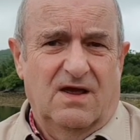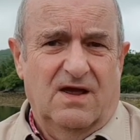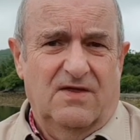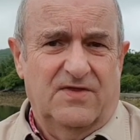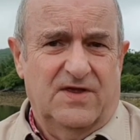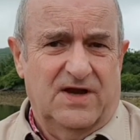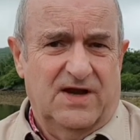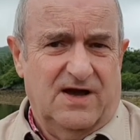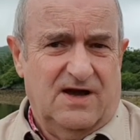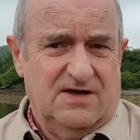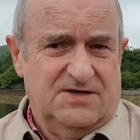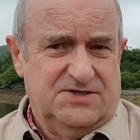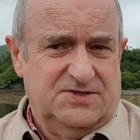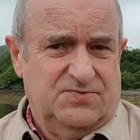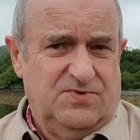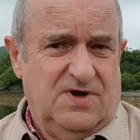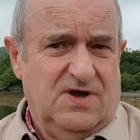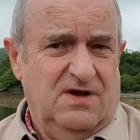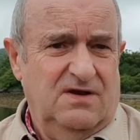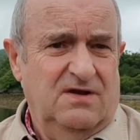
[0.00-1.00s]
And the
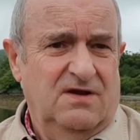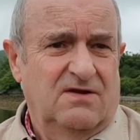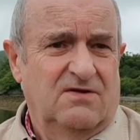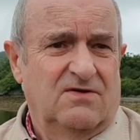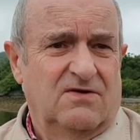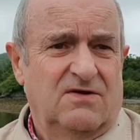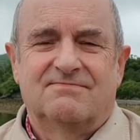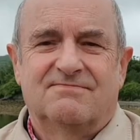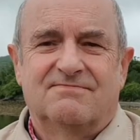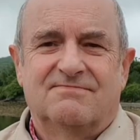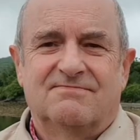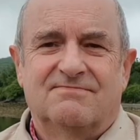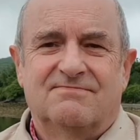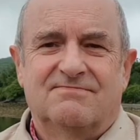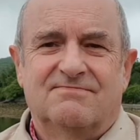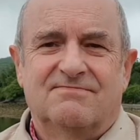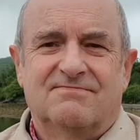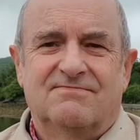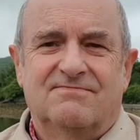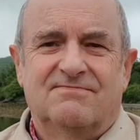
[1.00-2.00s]
last one,
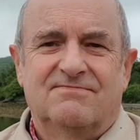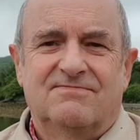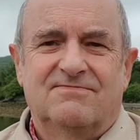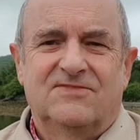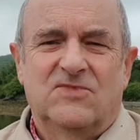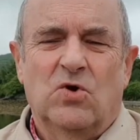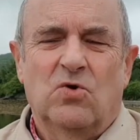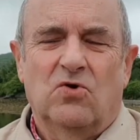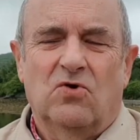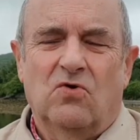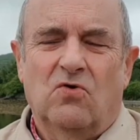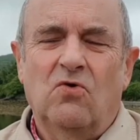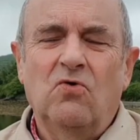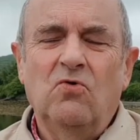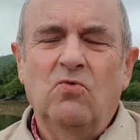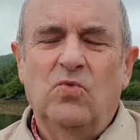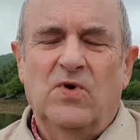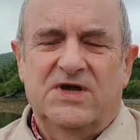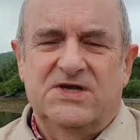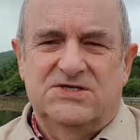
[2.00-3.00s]
you're
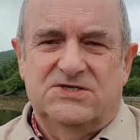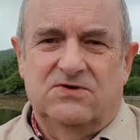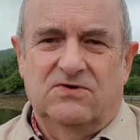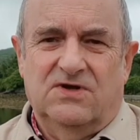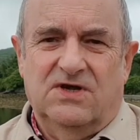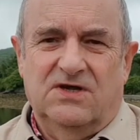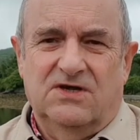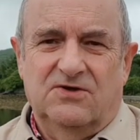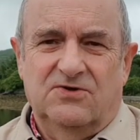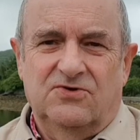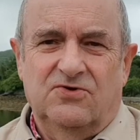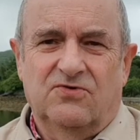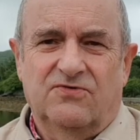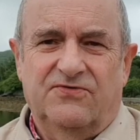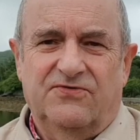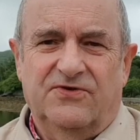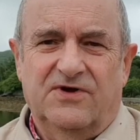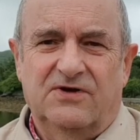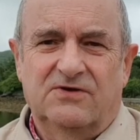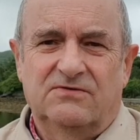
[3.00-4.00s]
always looking at your
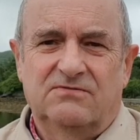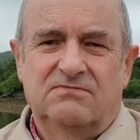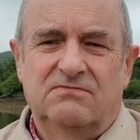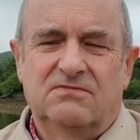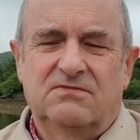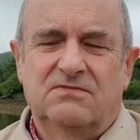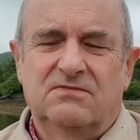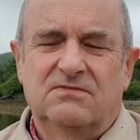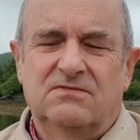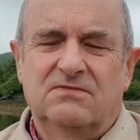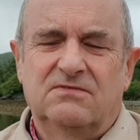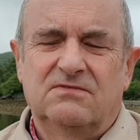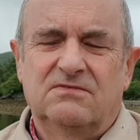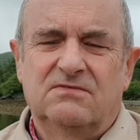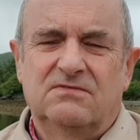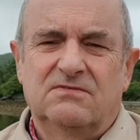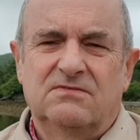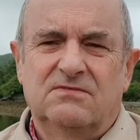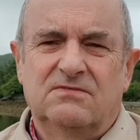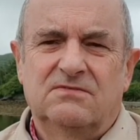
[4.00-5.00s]
phone.
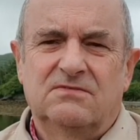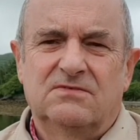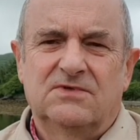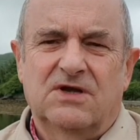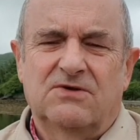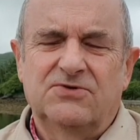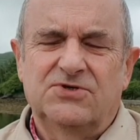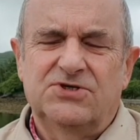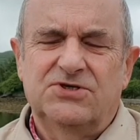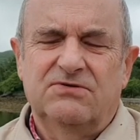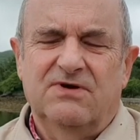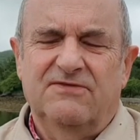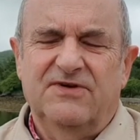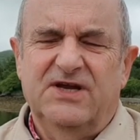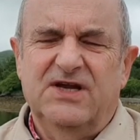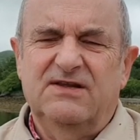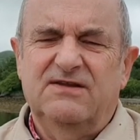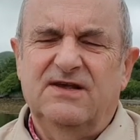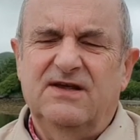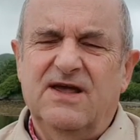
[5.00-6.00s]
Don't you have
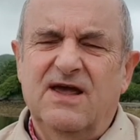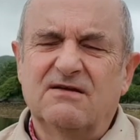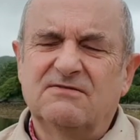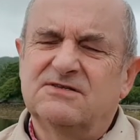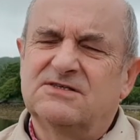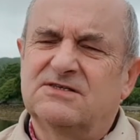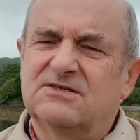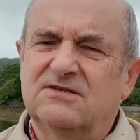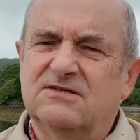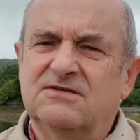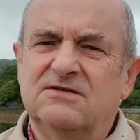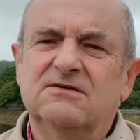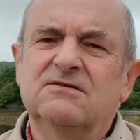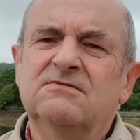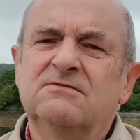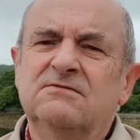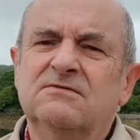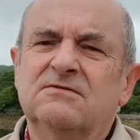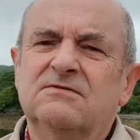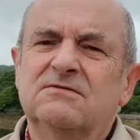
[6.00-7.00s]
anything else to do?